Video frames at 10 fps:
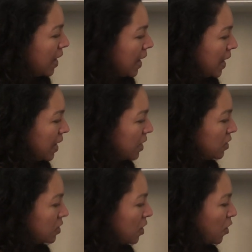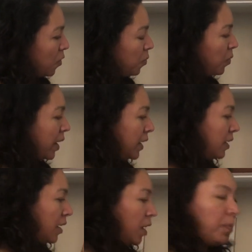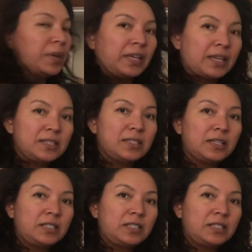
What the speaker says: and right up against the